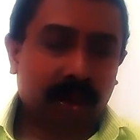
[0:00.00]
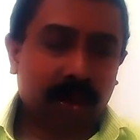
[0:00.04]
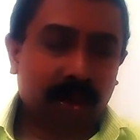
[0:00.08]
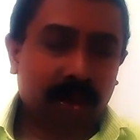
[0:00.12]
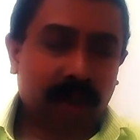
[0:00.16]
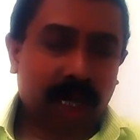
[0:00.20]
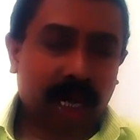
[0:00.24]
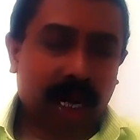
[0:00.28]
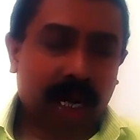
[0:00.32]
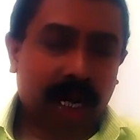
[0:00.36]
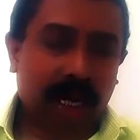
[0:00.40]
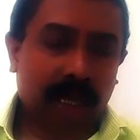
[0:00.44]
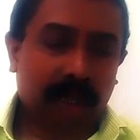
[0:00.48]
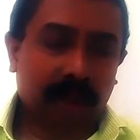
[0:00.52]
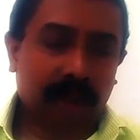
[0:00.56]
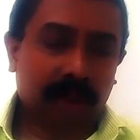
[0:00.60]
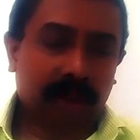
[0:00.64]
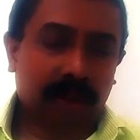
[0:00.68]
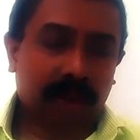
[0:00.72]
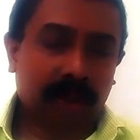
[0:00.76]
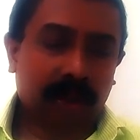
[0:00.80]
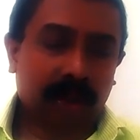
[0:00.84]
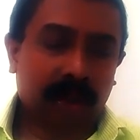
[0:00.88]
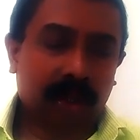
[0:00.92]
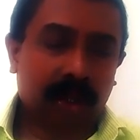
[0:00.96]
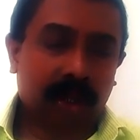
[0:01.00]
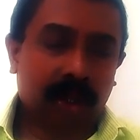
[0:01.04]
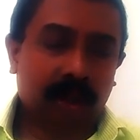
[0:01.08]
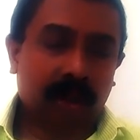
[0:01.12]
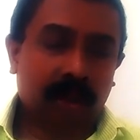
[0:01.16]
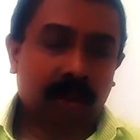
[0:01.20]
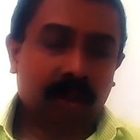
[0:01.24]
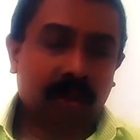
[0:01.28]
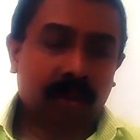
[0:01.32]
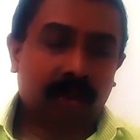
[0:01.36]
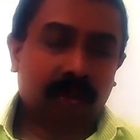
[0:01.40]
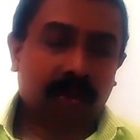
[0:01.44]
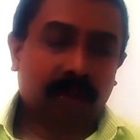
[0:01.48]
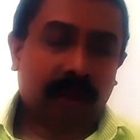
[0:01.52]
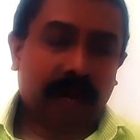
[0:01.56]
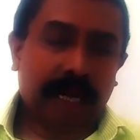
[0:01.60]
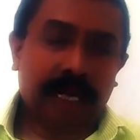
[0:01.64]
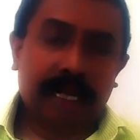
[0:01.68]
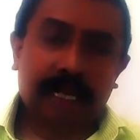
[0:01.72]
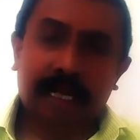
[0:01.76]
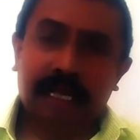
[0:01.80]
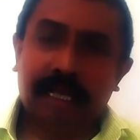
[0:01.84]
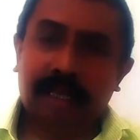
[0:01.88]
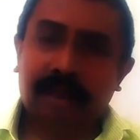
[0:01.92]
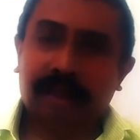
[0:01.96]
To dance,
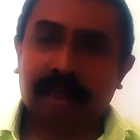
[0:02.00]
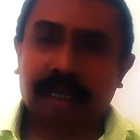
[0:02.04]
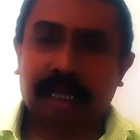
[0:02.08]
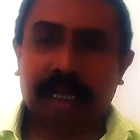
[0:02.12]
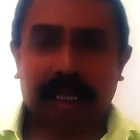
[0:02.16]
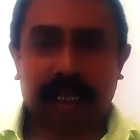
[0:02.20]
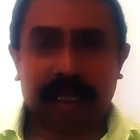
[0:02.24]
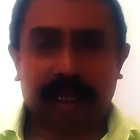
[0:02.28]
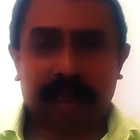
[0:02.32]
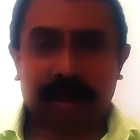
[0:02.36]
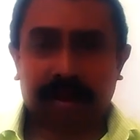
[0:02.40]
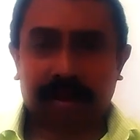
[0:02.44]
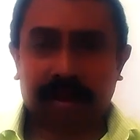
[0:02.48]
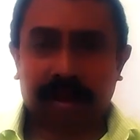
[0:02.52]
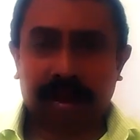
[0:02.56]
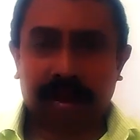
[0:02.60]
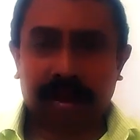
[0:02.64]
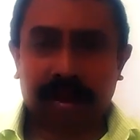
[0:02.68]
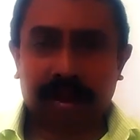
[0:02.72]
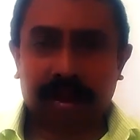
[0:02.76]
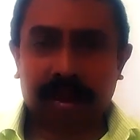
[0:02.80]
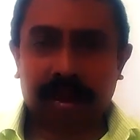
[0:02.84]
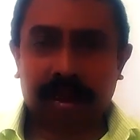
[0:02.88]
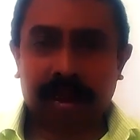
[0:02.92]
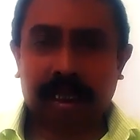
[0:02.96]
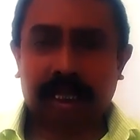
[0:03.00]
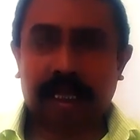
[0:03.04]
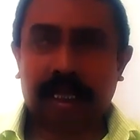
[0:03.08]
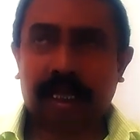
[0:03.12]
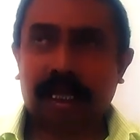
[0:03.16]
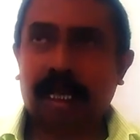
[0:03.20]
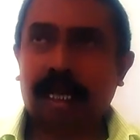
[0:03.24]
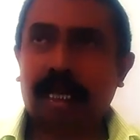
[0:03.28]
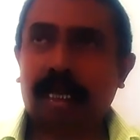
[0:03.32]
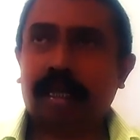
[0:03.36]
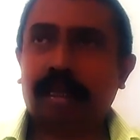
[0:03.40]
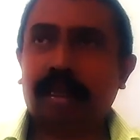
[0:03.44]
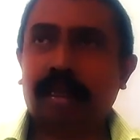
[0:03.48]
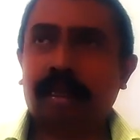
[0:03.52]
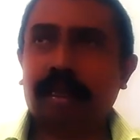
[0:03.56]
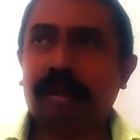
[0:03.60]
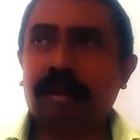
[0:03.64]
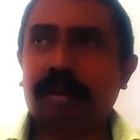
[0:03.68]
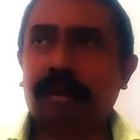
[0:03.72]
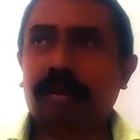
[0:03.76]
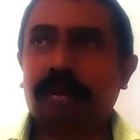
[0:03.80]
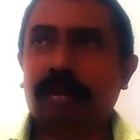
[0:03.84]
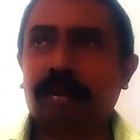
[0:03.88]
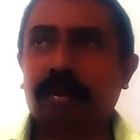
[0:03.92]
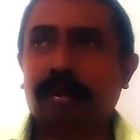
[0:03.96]
wide skirts, they are
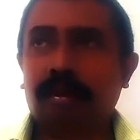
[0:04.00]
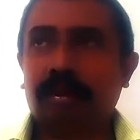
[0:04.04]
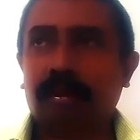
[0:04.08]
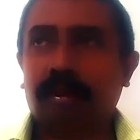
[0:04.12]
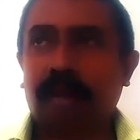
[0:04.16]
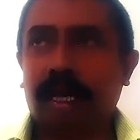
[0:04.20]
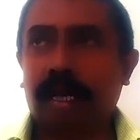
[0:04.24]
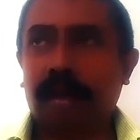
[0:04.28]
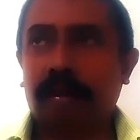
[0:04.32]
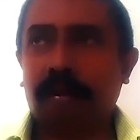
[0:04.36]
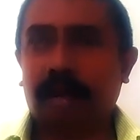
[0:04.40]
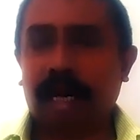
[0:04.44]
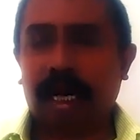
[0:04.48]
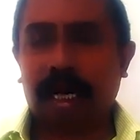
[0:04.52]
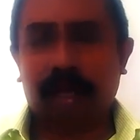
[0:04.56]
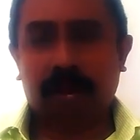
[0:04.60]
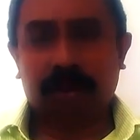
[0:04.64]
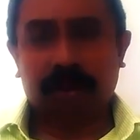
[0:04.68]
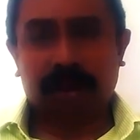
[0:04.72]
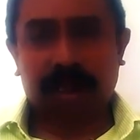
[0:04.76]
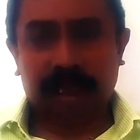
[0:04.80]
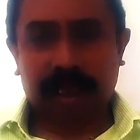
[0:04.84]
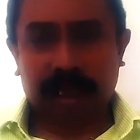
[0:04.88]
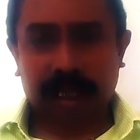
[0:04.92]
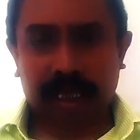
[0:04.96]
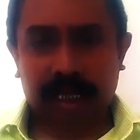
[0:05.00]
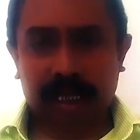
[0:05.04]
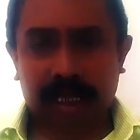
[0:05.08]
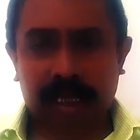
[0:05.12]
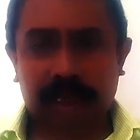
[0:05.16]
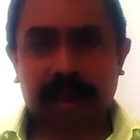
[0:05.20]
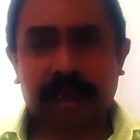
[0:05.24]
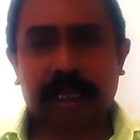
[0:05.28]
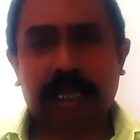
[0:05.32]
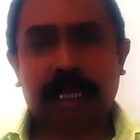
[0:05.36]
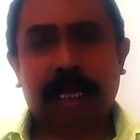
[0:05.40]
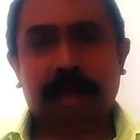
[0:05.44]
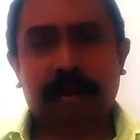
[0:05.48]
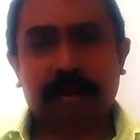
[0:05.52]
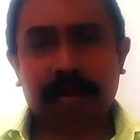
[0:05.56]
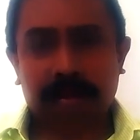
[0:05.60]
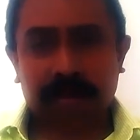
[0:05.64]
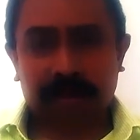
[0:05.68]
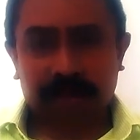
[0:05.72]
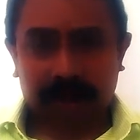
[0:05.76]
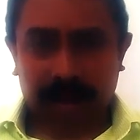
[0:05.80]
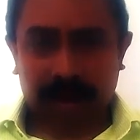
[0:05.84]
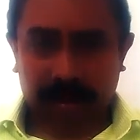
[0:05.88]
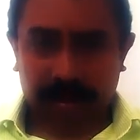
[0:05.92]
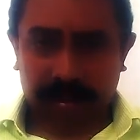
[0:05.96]
biologically, they are
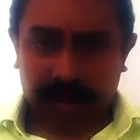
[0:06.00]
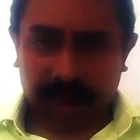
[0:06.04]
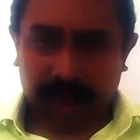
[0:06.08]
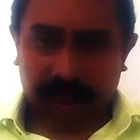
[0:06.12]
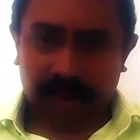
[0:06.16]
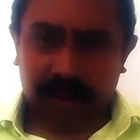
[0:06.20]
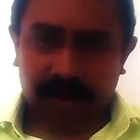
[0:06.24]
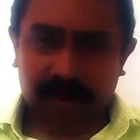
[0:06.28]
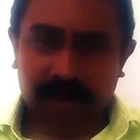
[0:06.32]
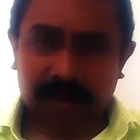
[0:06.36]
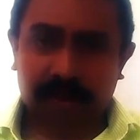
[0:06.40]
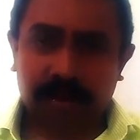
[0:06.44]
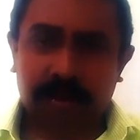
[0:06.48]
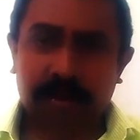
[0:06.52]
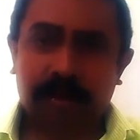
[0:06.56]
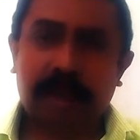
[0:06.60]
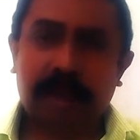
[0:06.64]
sometimes